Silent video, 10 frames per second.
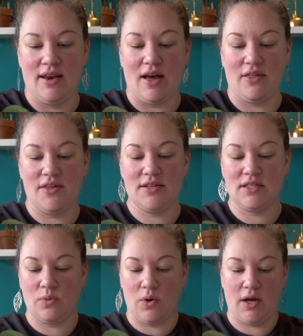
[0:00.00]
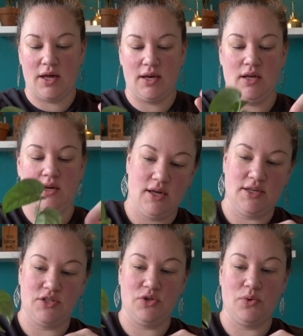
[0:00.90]
Now this one
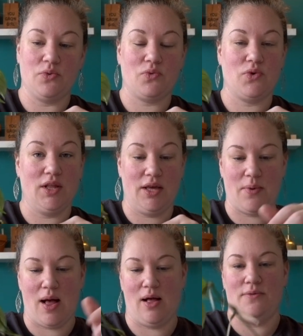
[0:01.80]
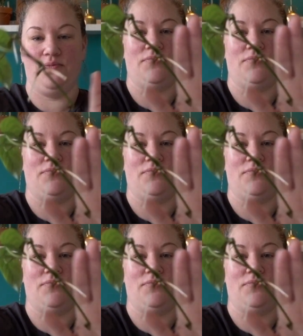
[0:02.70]
is doing really well.